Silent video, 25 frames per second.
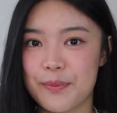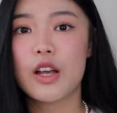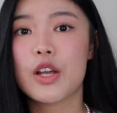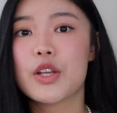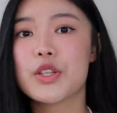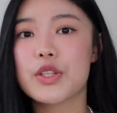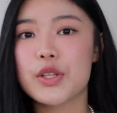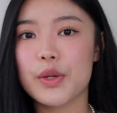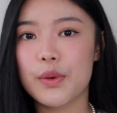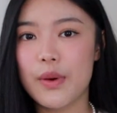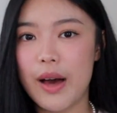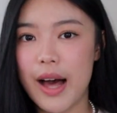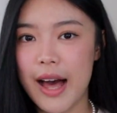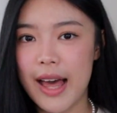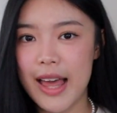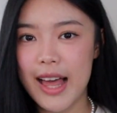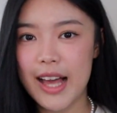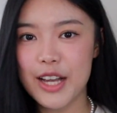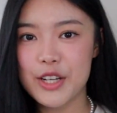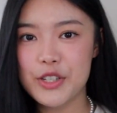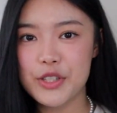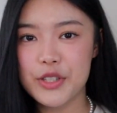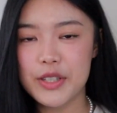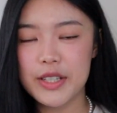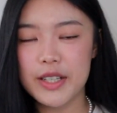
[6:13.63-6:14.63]
So I
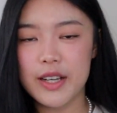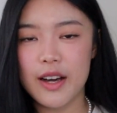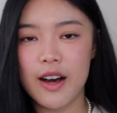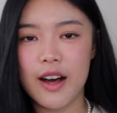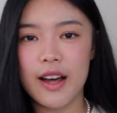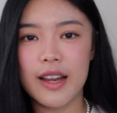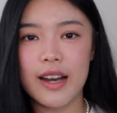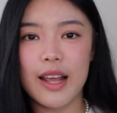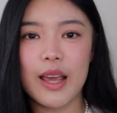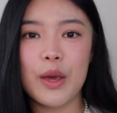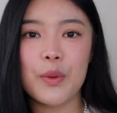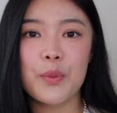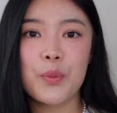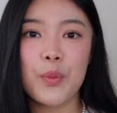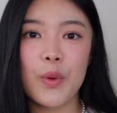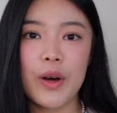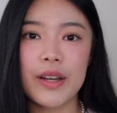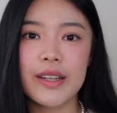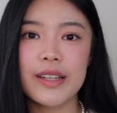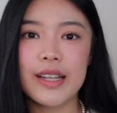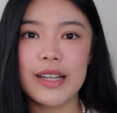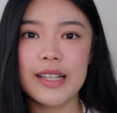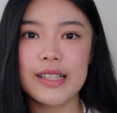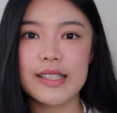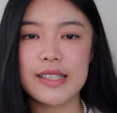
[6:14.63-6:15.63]
actually got a
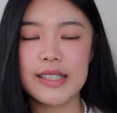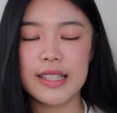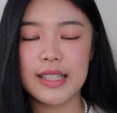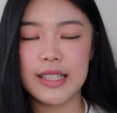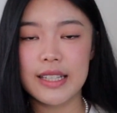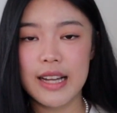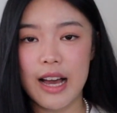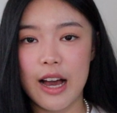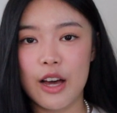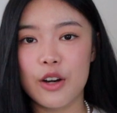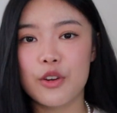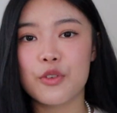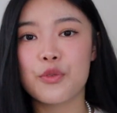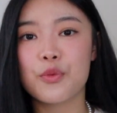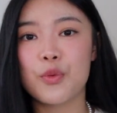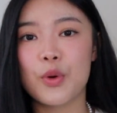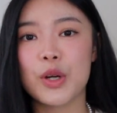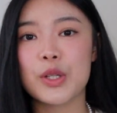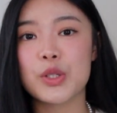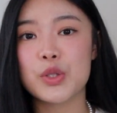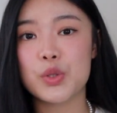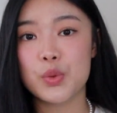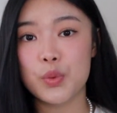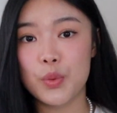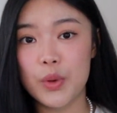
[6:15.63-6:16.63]
119 out of
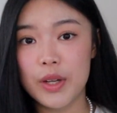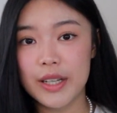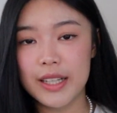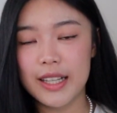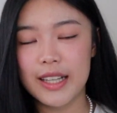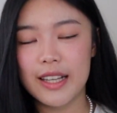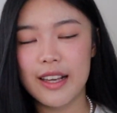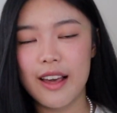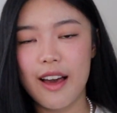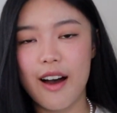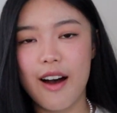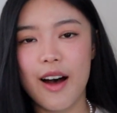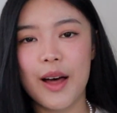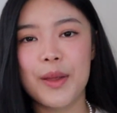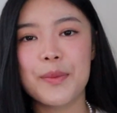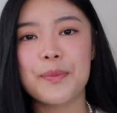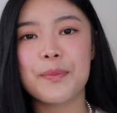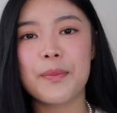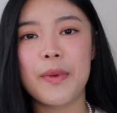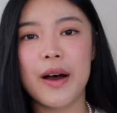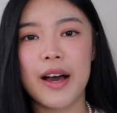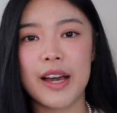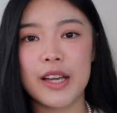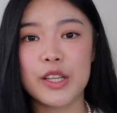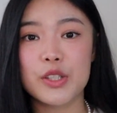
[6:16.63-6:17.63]
120 on
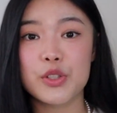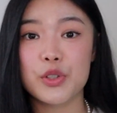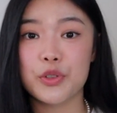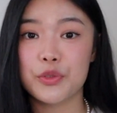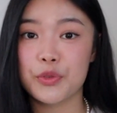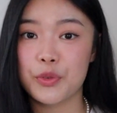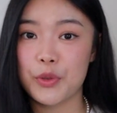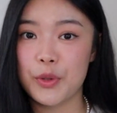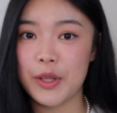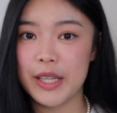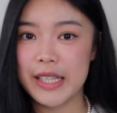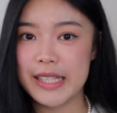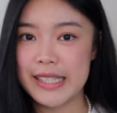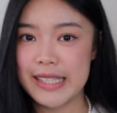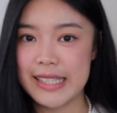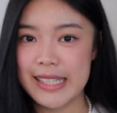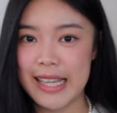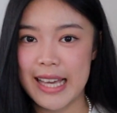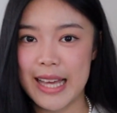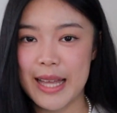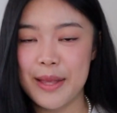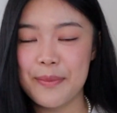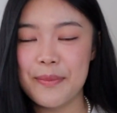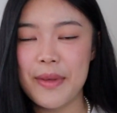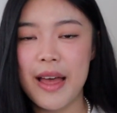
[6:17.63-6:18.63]
my TOEFL
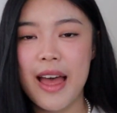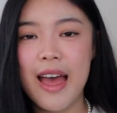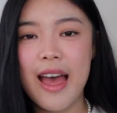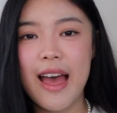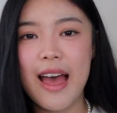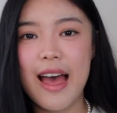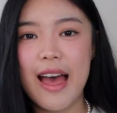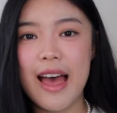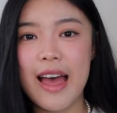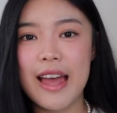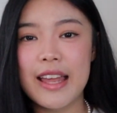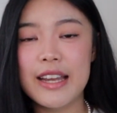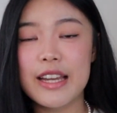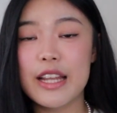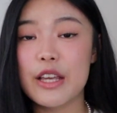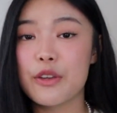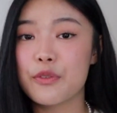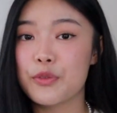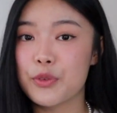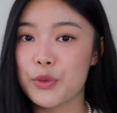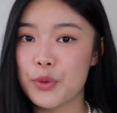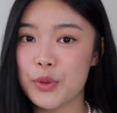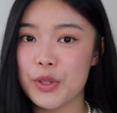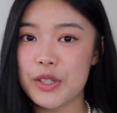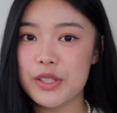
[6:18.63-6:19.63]
exam, and
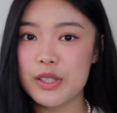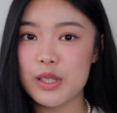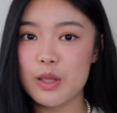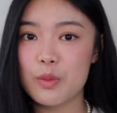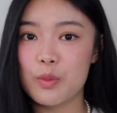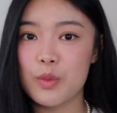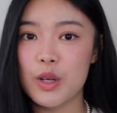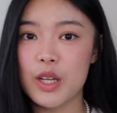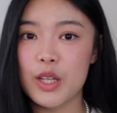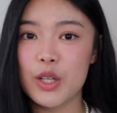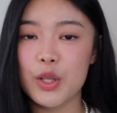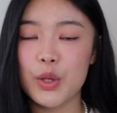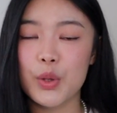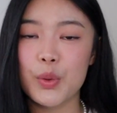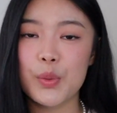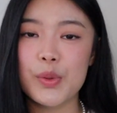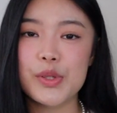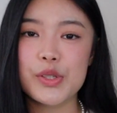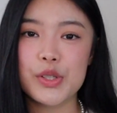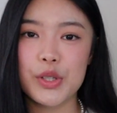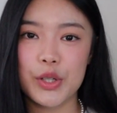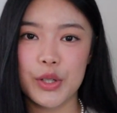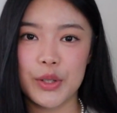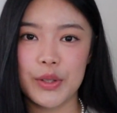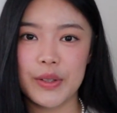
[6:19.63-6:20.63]
if you're someone who
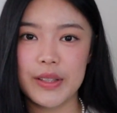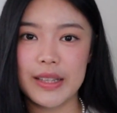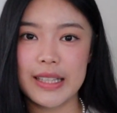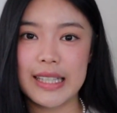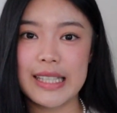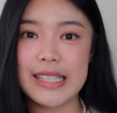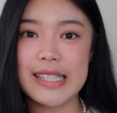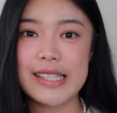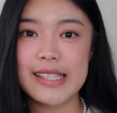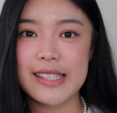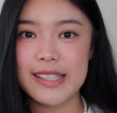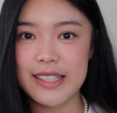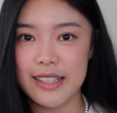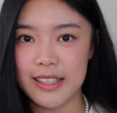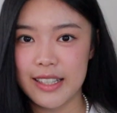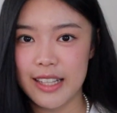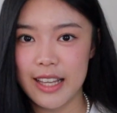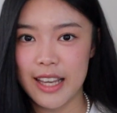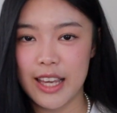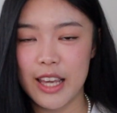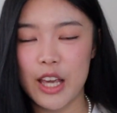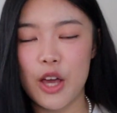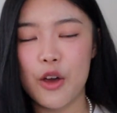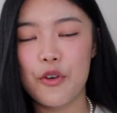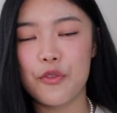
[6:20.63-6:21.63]
is currently
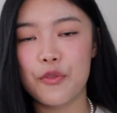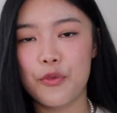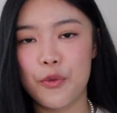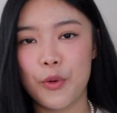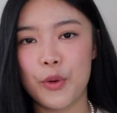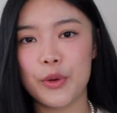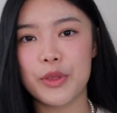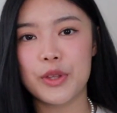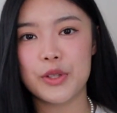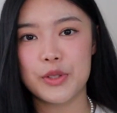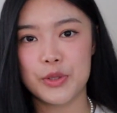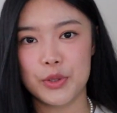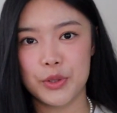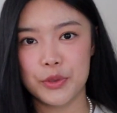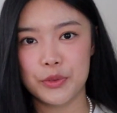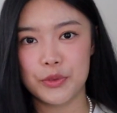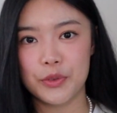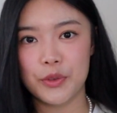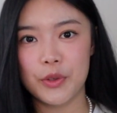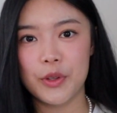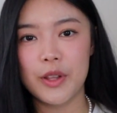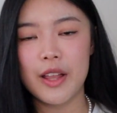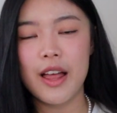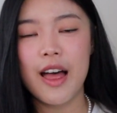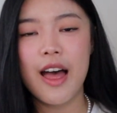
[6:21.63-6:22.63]
studying for the
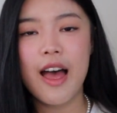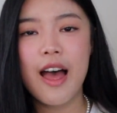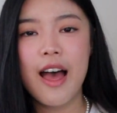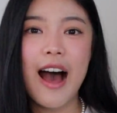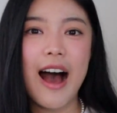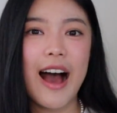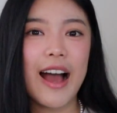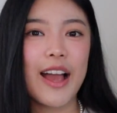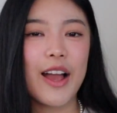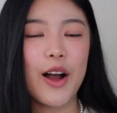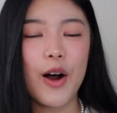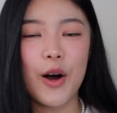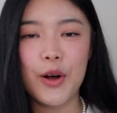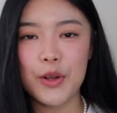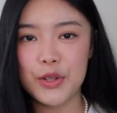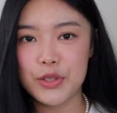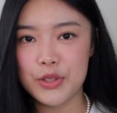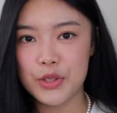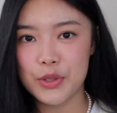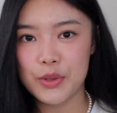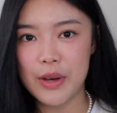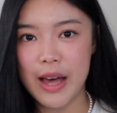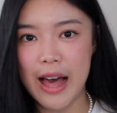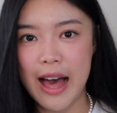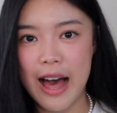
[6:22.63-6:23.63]
TOEFL, I
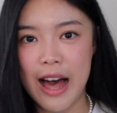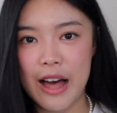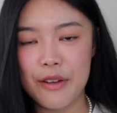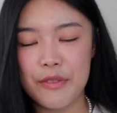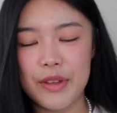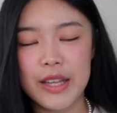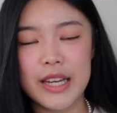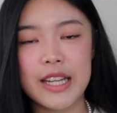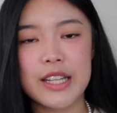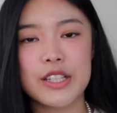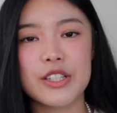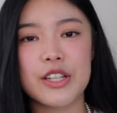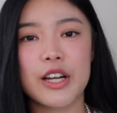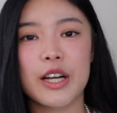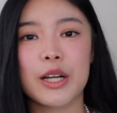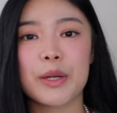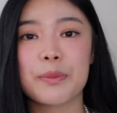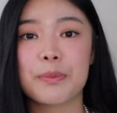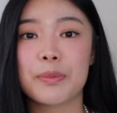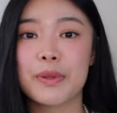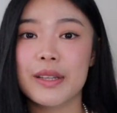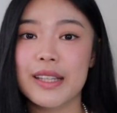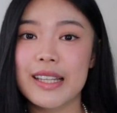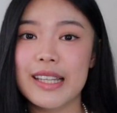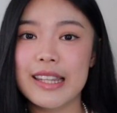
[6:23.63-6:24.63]
also have an
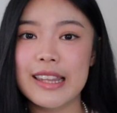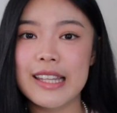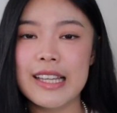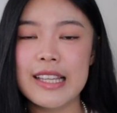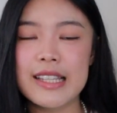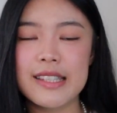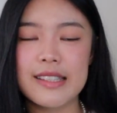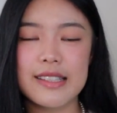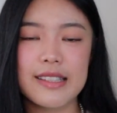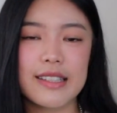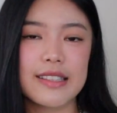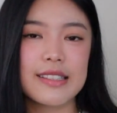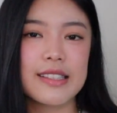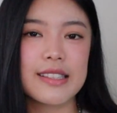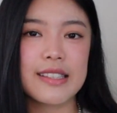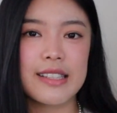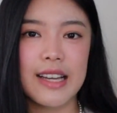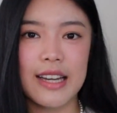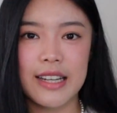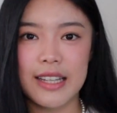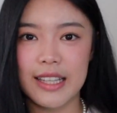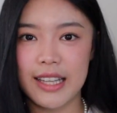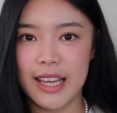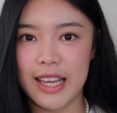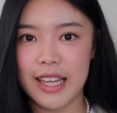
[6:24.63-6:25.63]
entire playlist
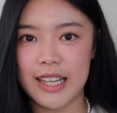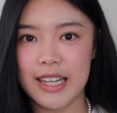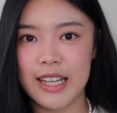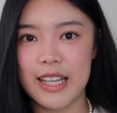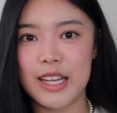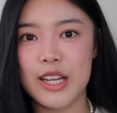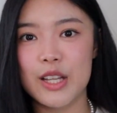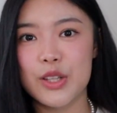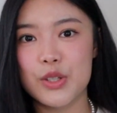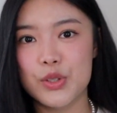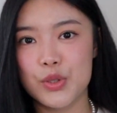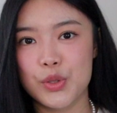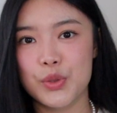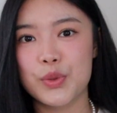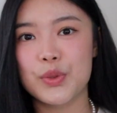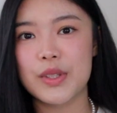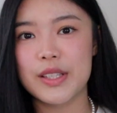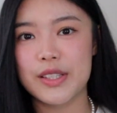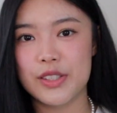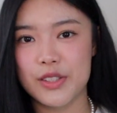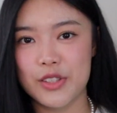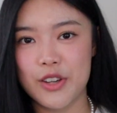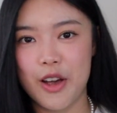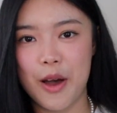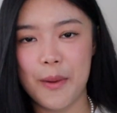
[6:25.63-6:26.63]
dedicated to
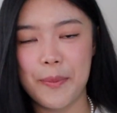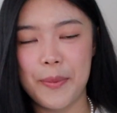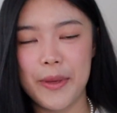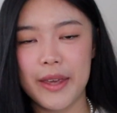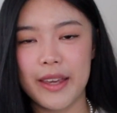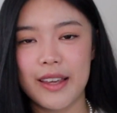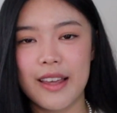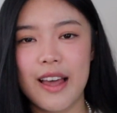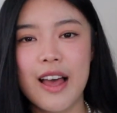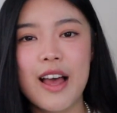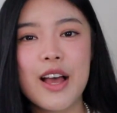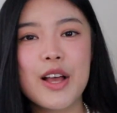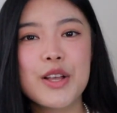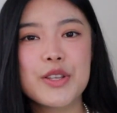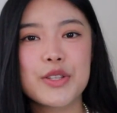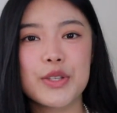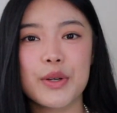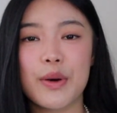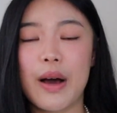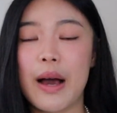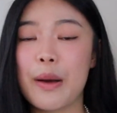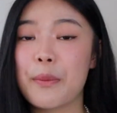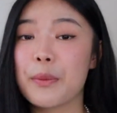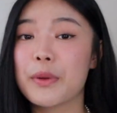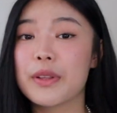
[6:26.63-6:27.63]
this topic, so
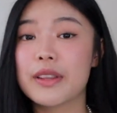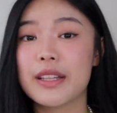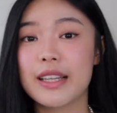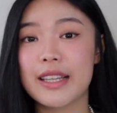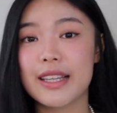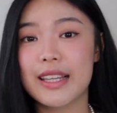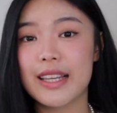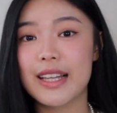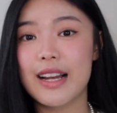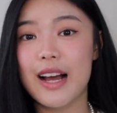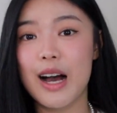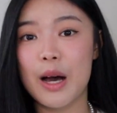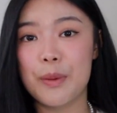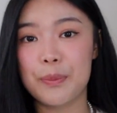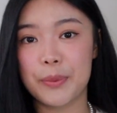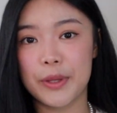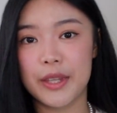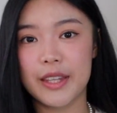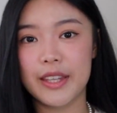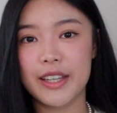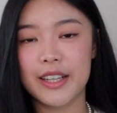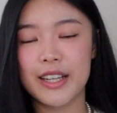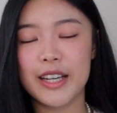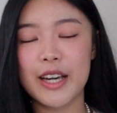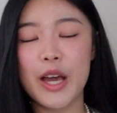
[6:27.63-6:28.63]
I will link it up
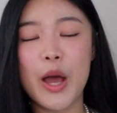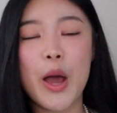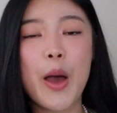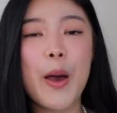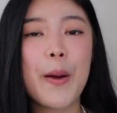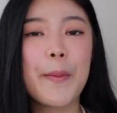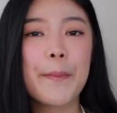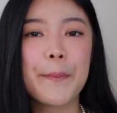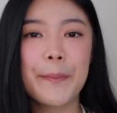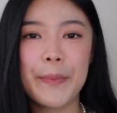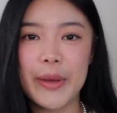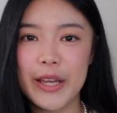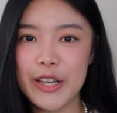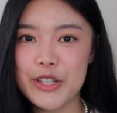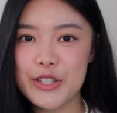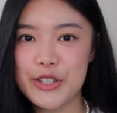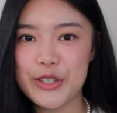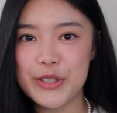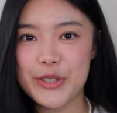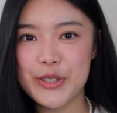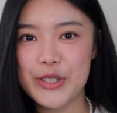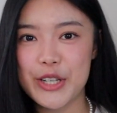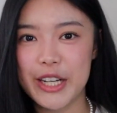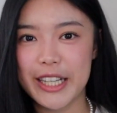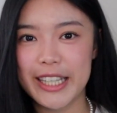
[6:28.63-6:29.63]
here. Make sure
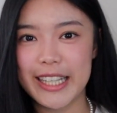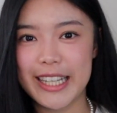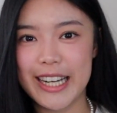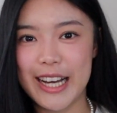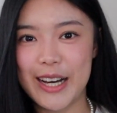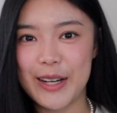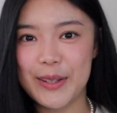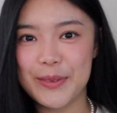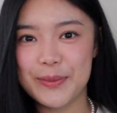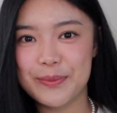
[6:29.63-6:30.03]
you check it out.